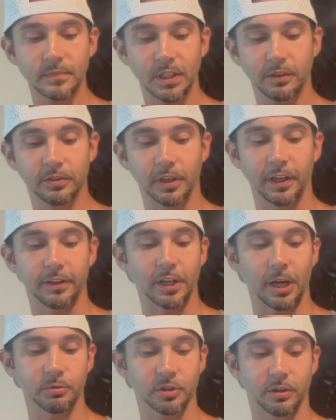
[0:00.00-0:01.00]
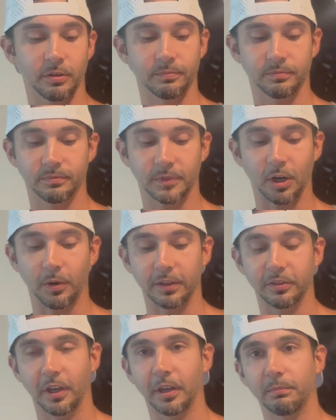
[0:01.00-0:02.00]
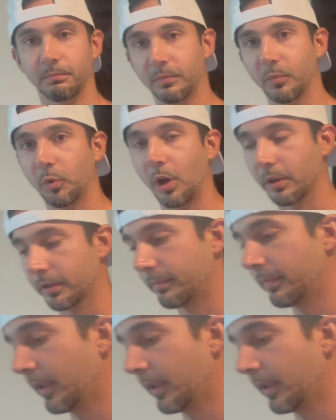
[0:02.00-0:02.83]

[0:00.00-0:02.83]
Sunday is optional. Go outside, walk.